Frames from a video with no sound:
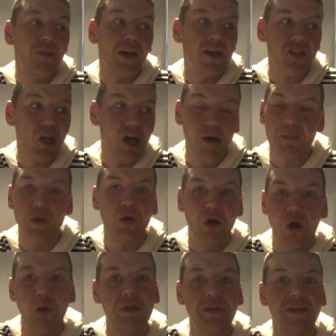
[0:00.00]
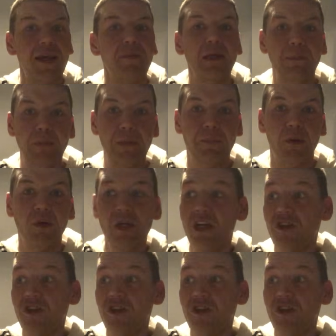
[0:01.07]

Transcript: That's happening all the time to people.